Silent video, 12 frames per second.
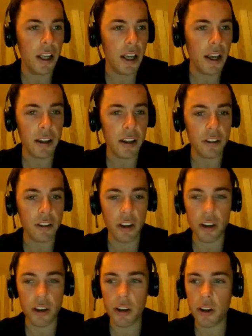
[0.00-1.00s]
And
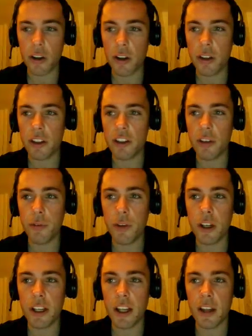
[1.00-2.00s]
they
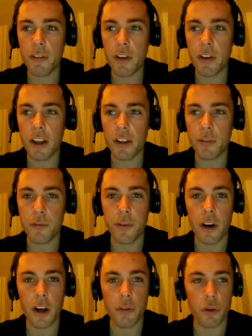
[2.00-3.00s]
definitely have like
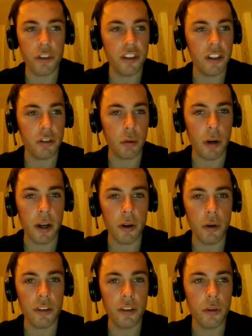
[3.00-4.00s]
5 or 6
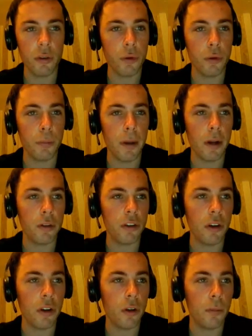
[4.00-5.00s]
riders in the front
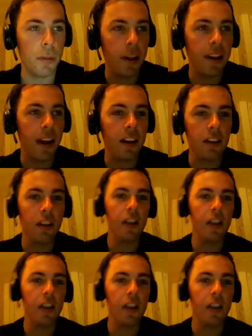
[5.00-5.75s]
peloton in the B cat.